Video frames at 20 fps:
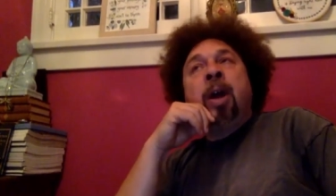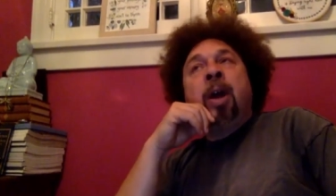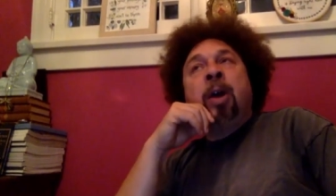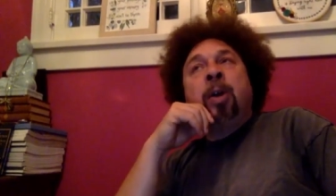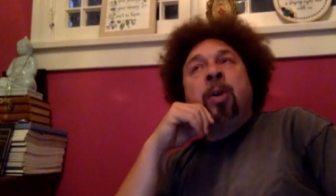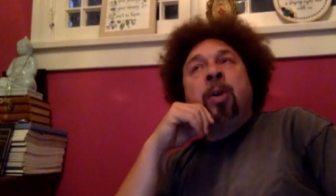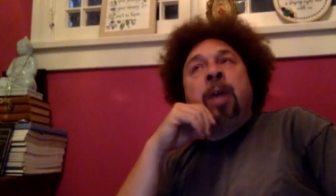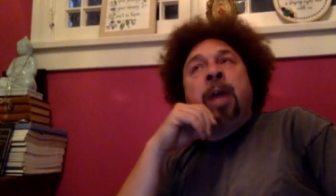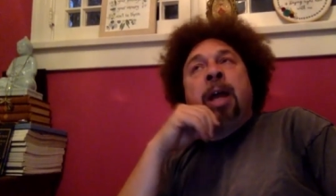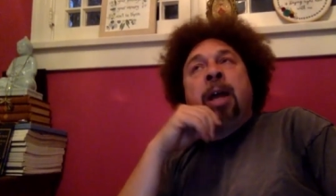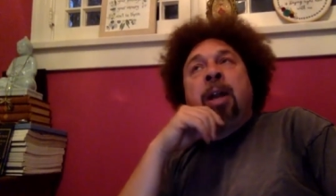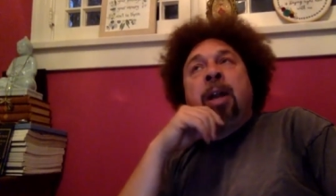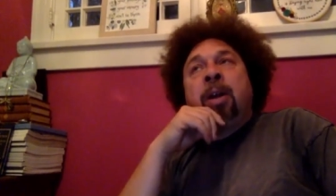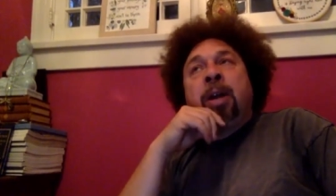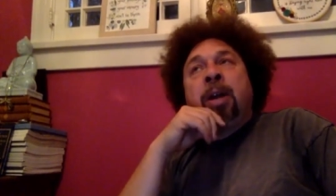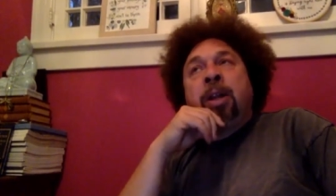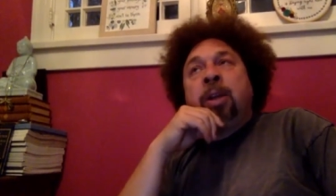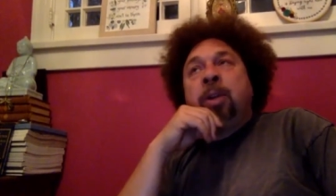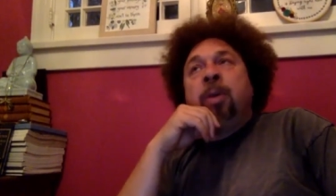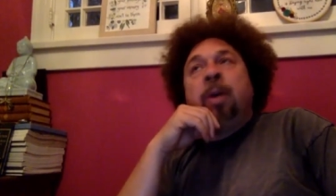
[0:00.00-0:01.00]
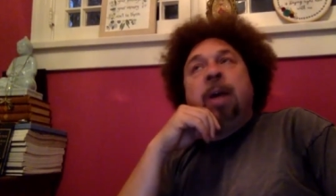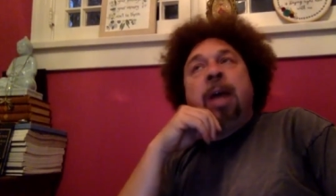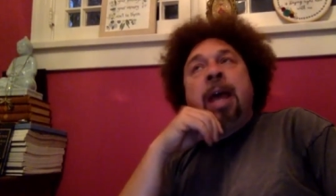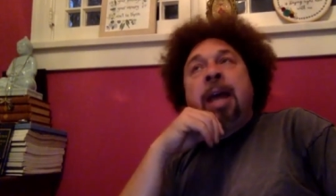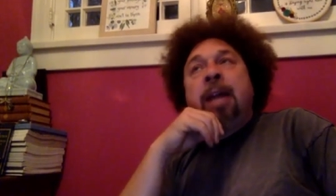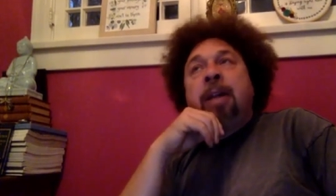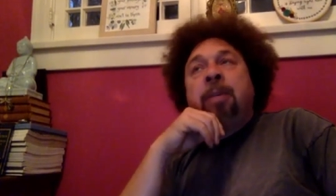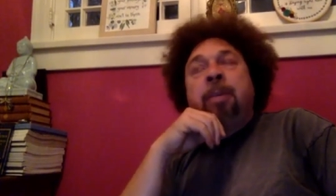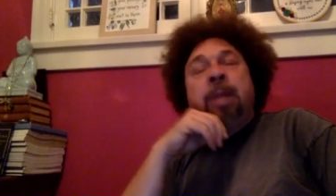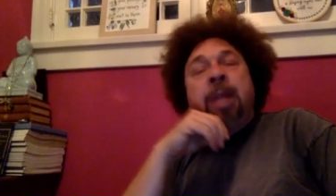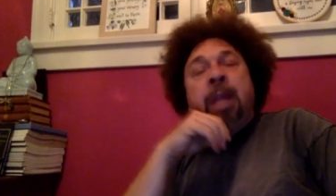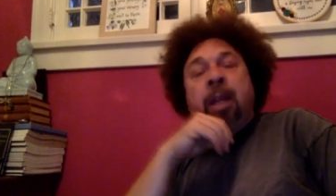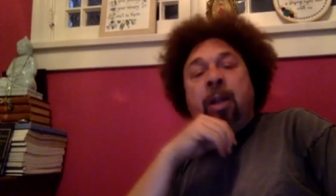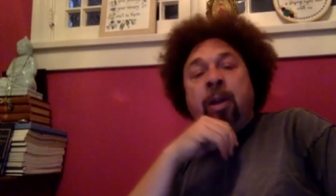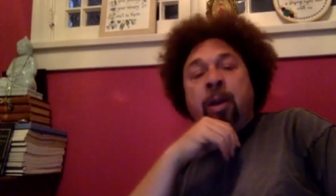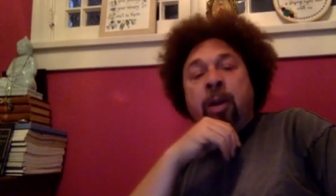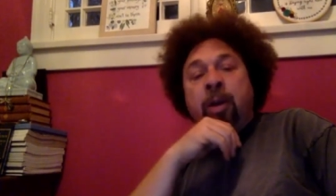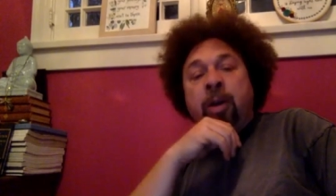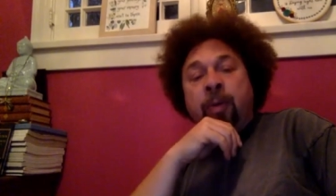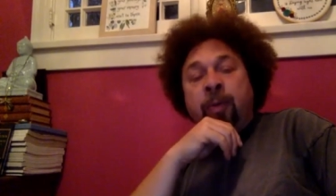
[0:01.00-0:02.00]
Are you that clear on it? You don't have to be that clear
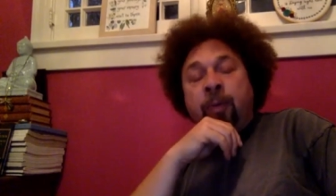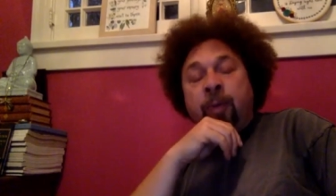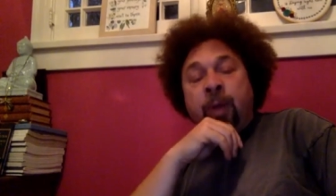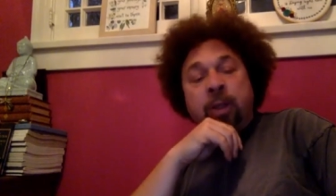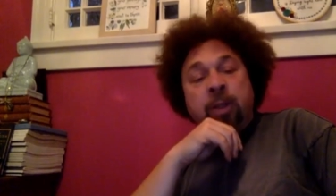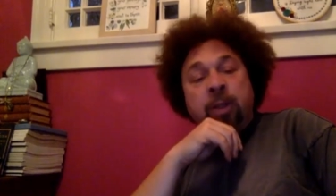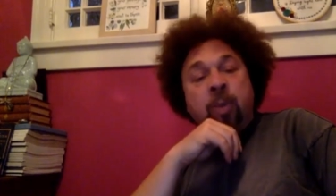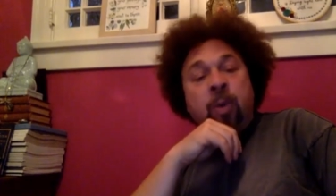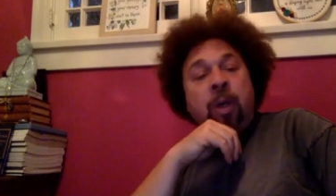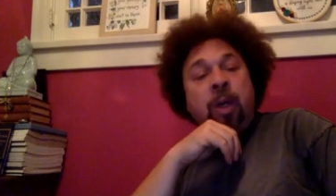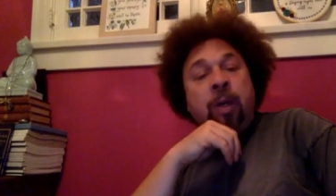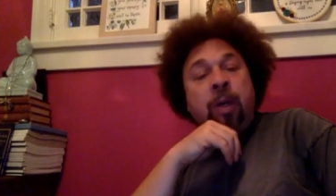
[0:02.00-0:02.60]
on the first one.